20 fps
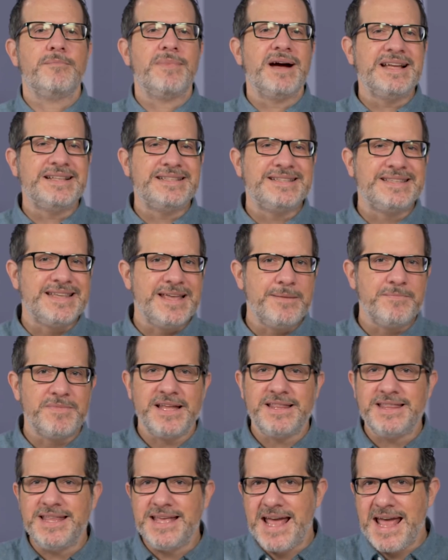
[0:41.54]
might seem
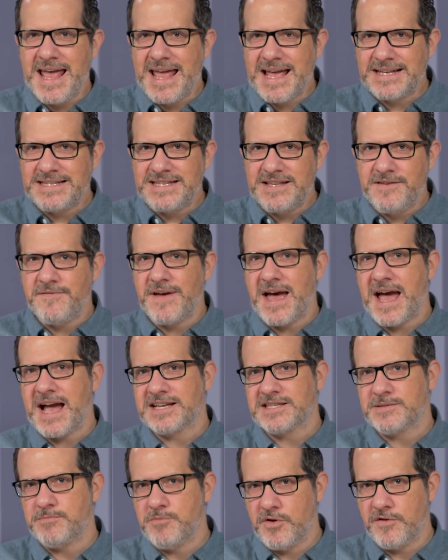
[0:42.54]
like the
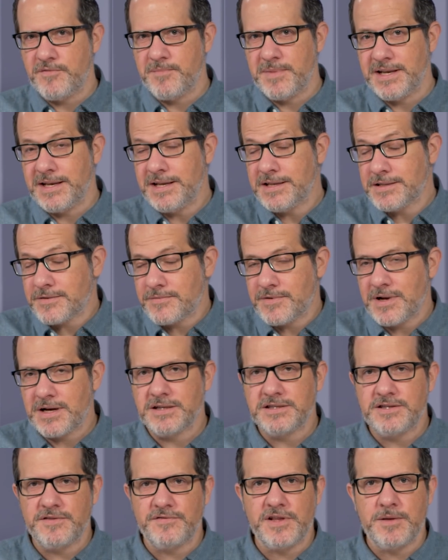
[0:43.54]
anti-vax movement is a
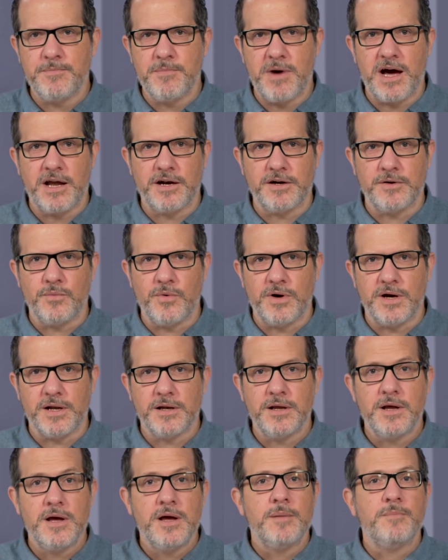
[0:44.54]
relatively modern one,
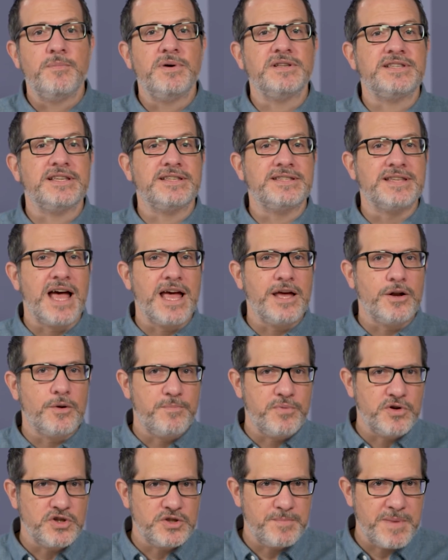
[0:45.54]
but societal
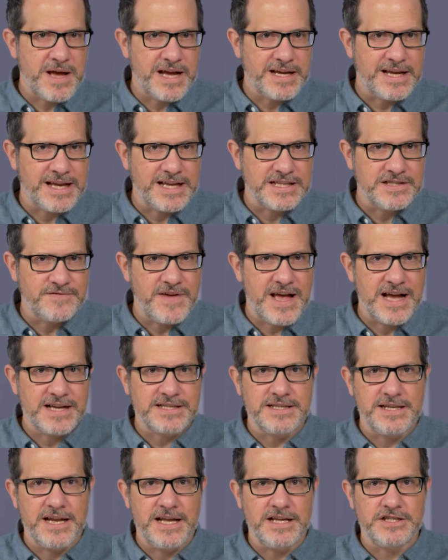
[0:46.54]
pushback against
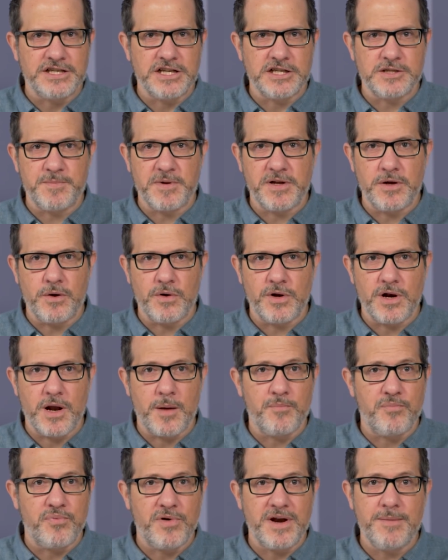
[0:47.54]
vaccination has been going
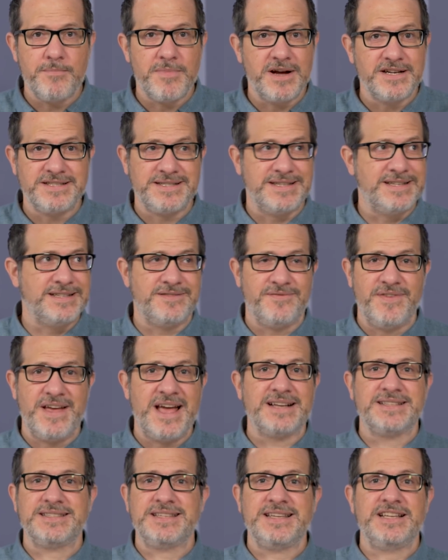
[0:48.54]
on pretty much since
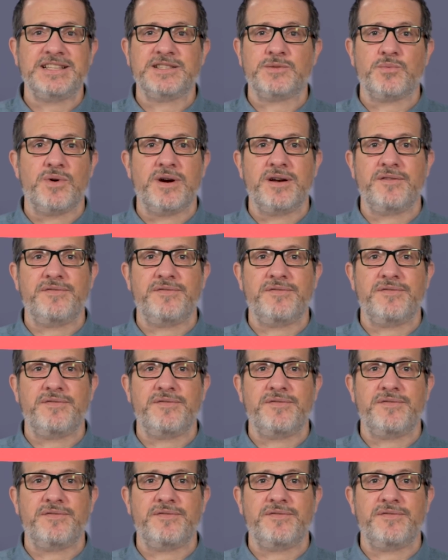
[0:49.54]
vaccines were